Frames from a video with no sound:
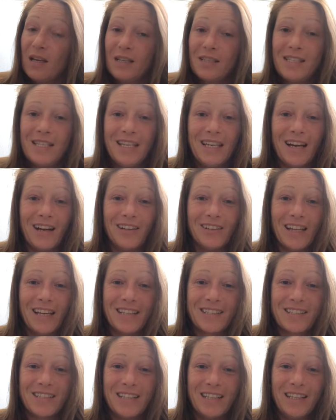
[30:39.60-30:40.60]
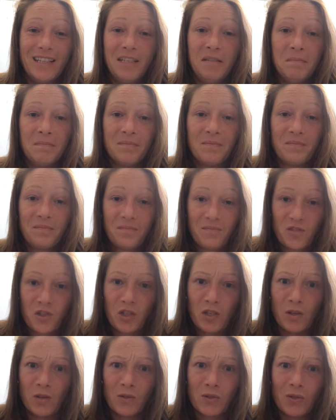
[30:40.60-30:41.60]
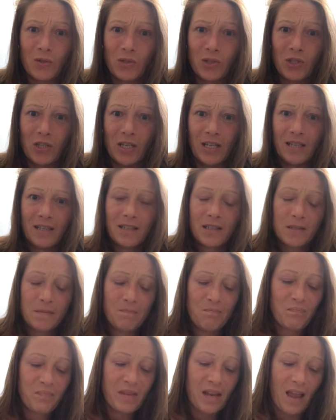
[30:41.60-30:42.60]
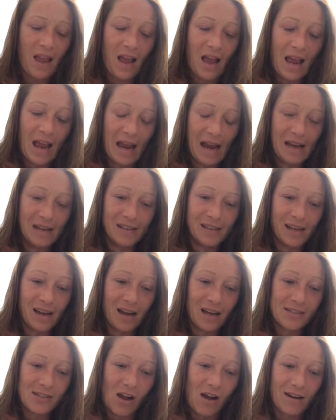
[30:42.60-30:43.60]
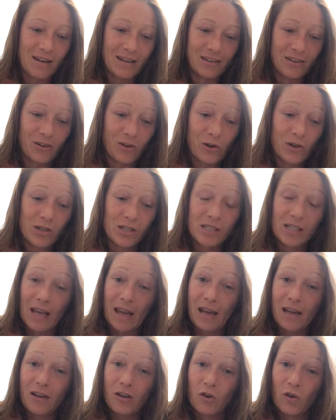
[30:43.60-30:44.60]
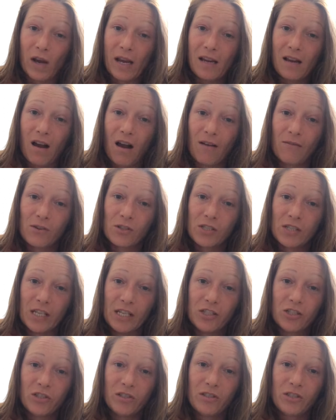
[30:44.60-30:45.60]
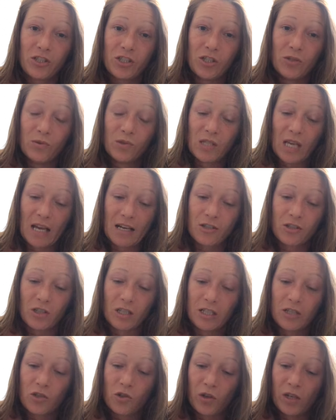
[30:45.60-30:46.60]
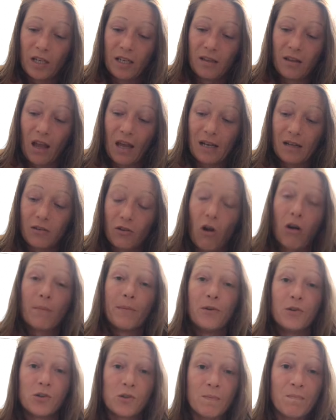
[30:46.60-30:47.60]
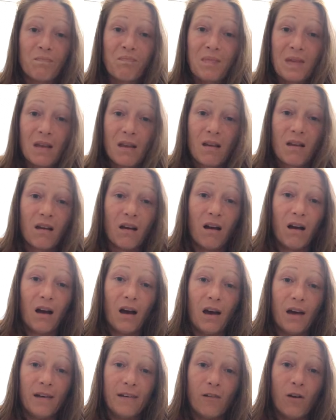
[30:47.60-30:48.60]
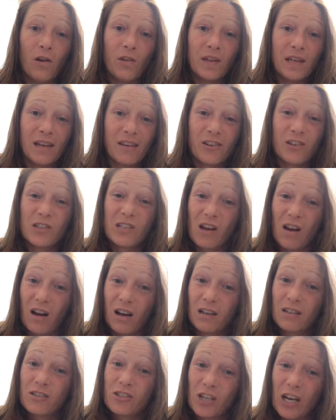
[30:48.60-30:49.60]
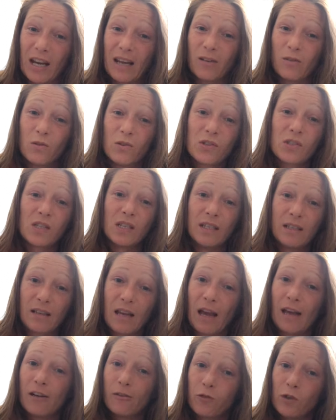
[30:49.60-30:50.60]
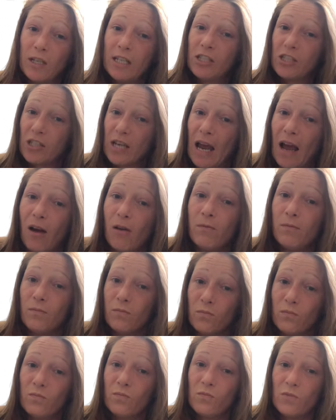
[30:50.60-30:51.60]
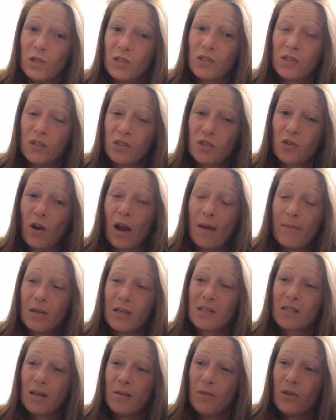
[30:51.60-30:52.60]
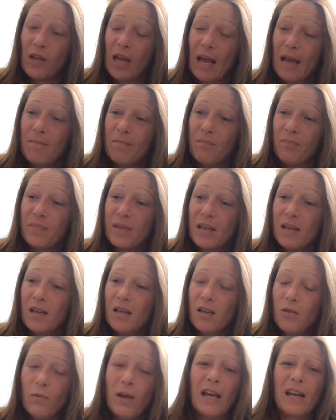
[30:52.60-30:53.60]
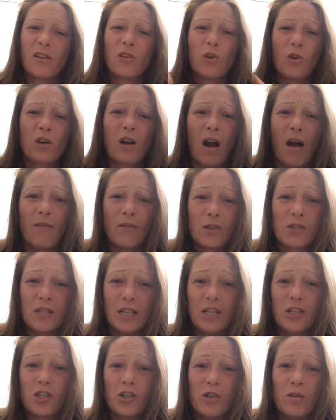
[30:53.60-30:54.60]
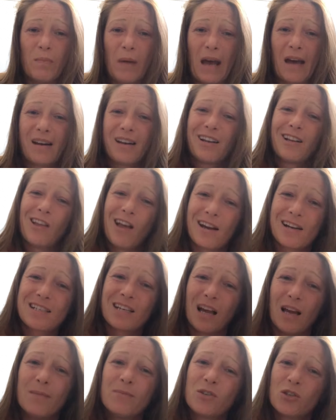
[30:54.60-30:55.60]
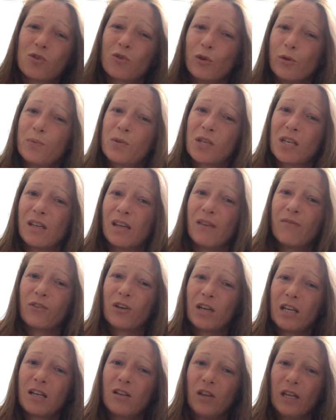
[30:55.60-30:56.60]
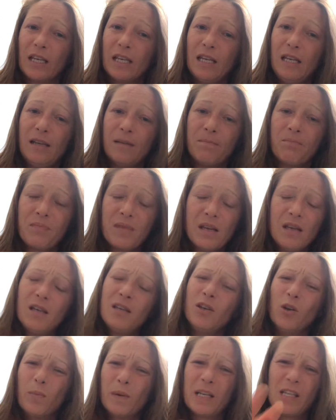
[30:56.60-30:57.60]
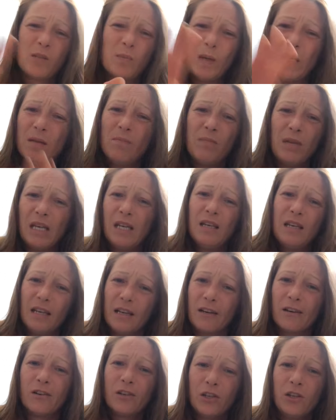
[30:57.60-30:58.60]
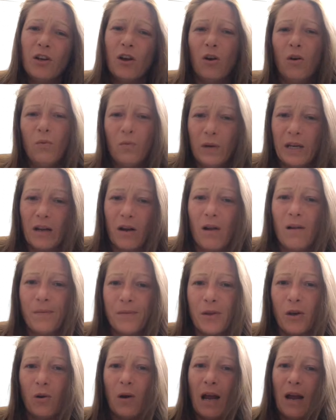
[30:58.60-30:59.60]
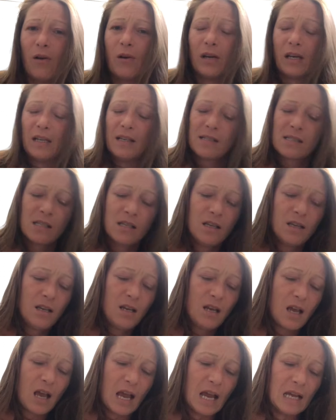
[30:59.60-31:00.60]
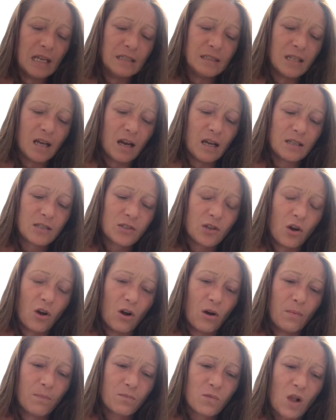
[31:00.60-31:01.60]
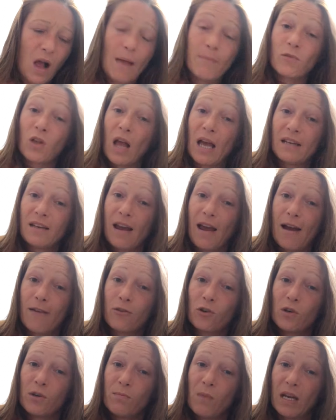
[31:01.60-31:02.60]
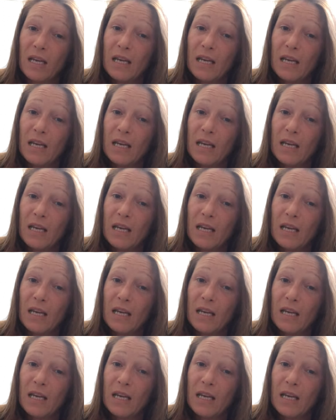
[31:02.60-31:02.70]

TLSD. She knows who she is. And uh, talking to her today, great conversations. She was actually treated like garbage on all the other dog channels and kind of reached out and was describing some of that. And we had a little conversation about it. A lot of times the groups can get very clicky. Nobody's being mean here. You know, we all know how it is. And uh, so I'm, I'm glad to have her in my